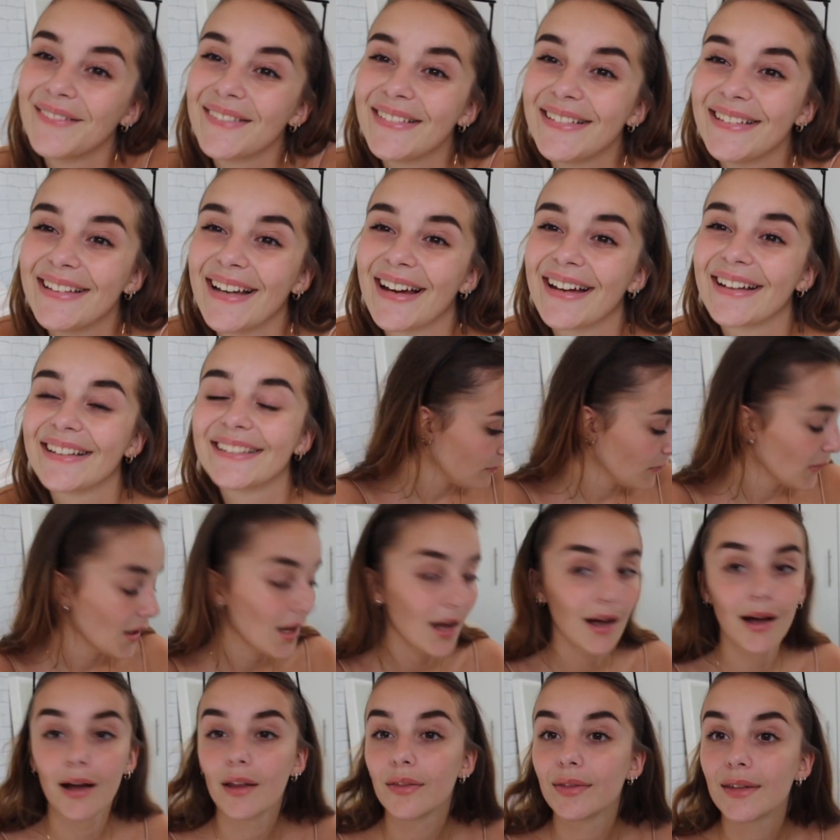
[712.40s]
Yeah,
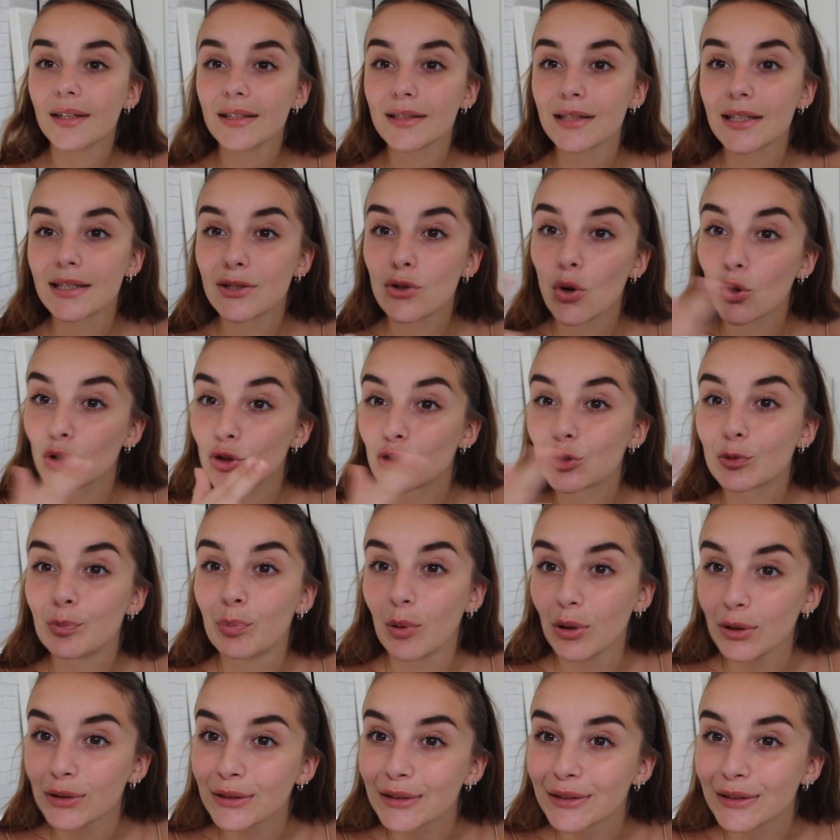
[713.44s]
this is not
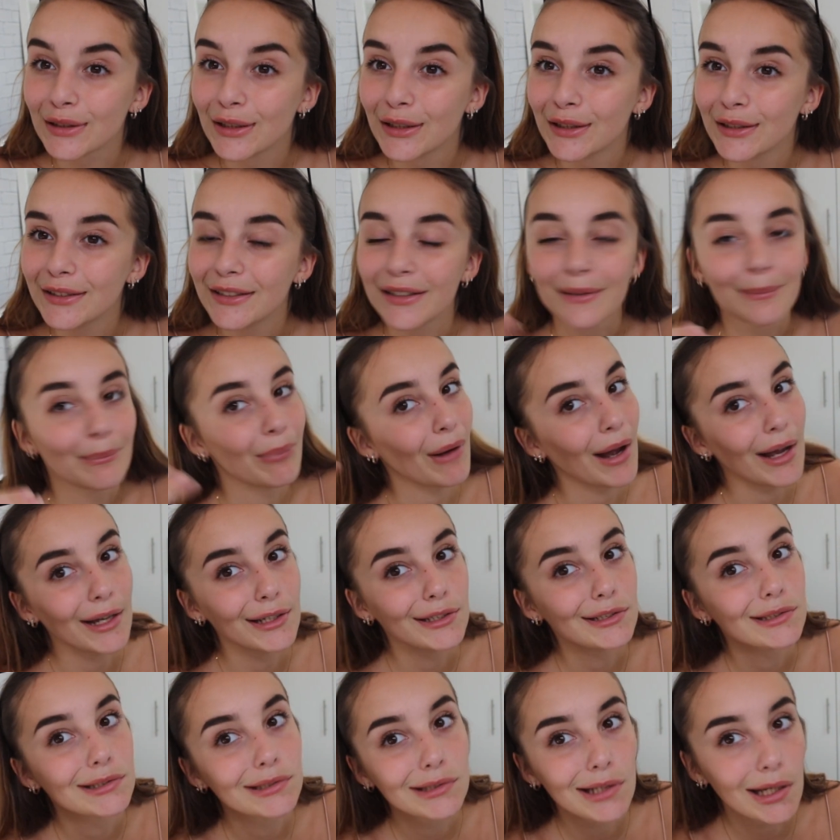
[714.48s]
sponsored
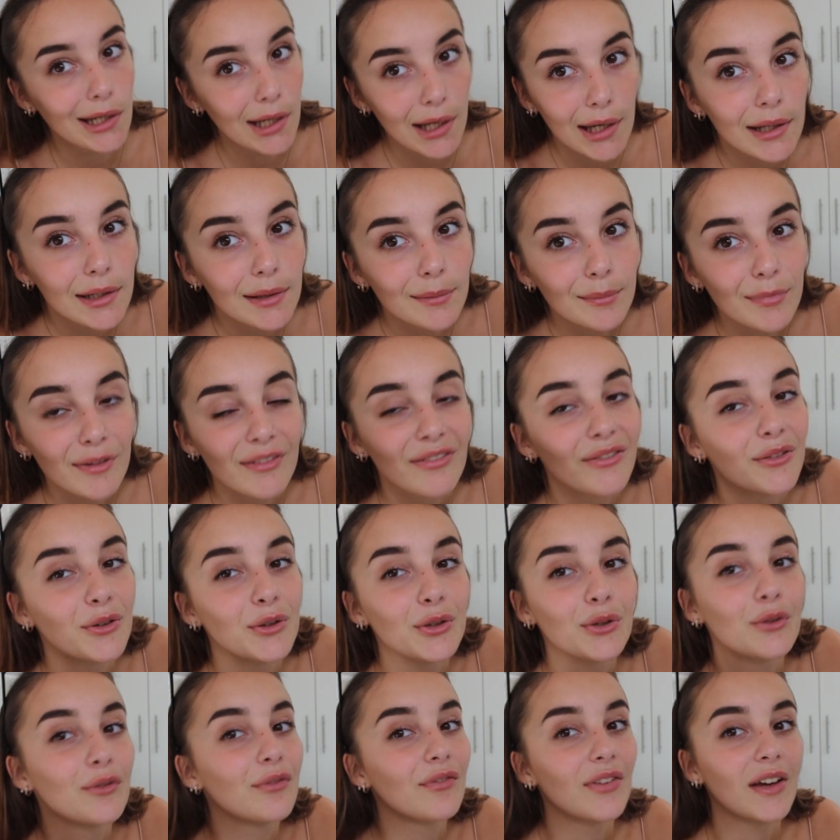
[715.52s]
by SHEIN, before
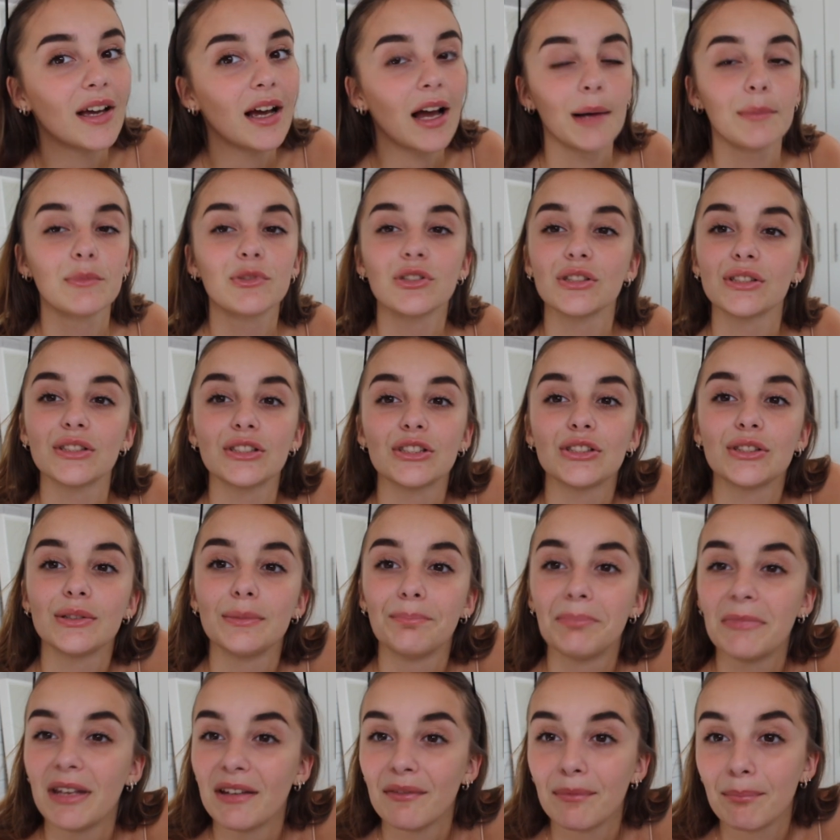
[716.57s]
you think I'm just
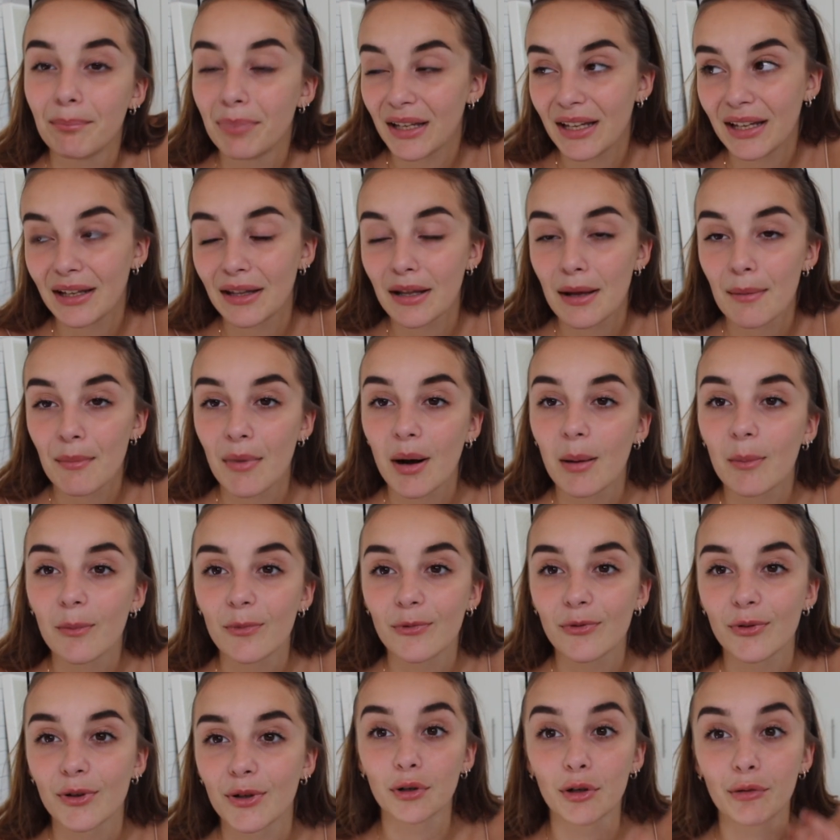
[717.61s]
bigging them up
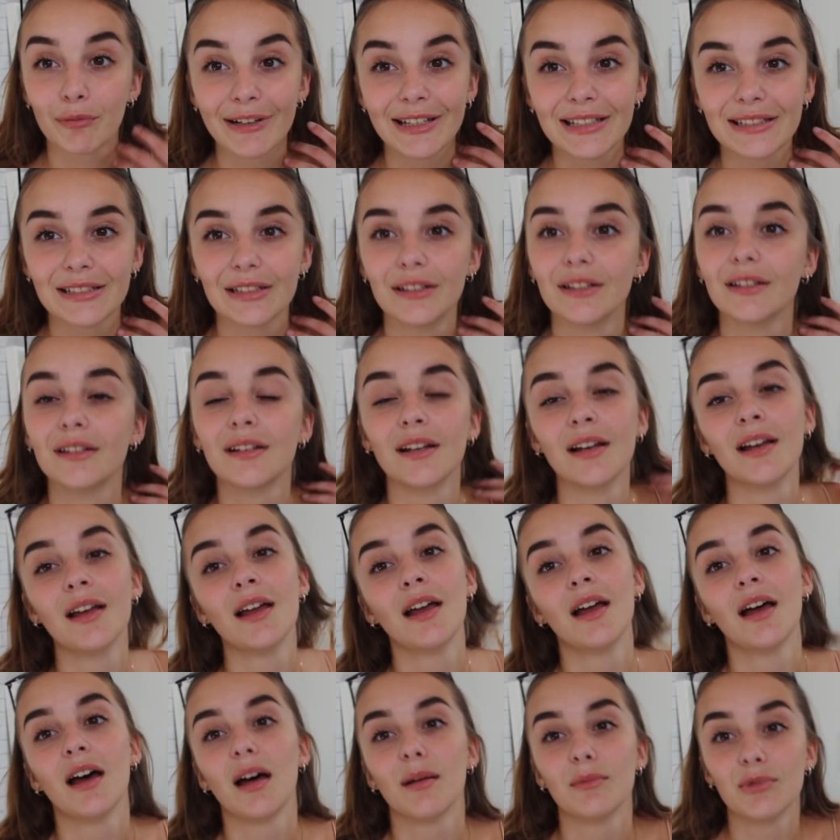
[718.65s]
for a reason.
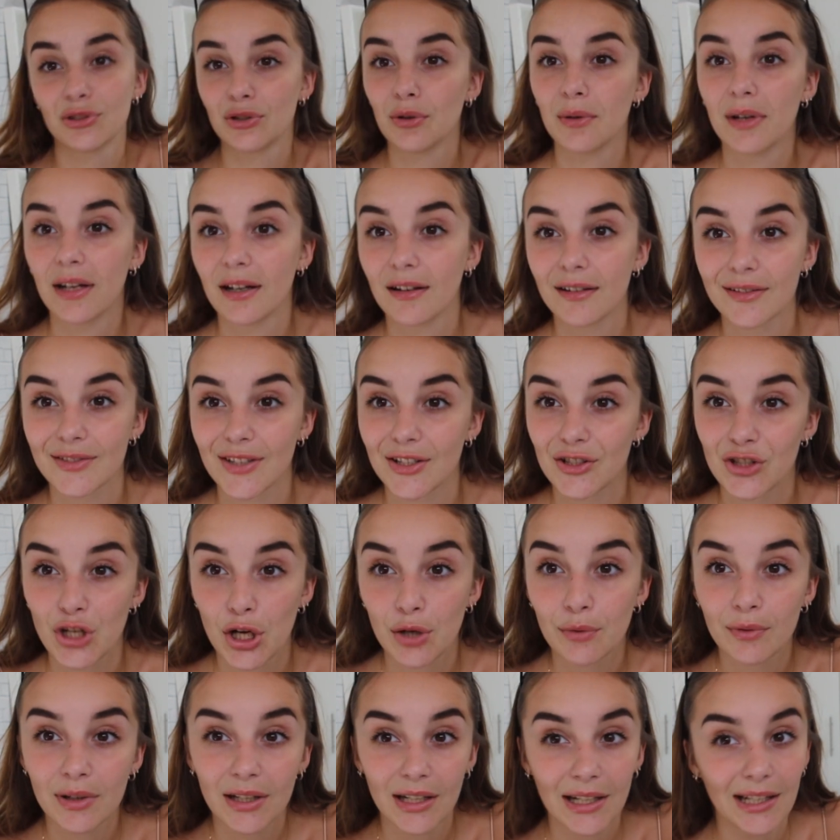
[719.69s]
I'm just doing it because
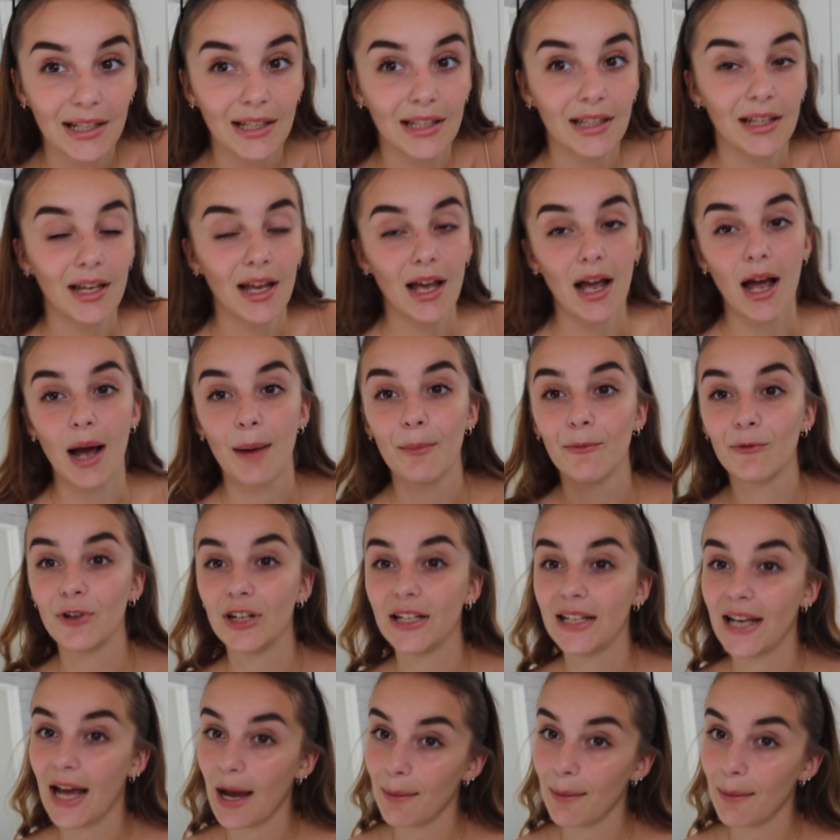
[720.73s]
I'm really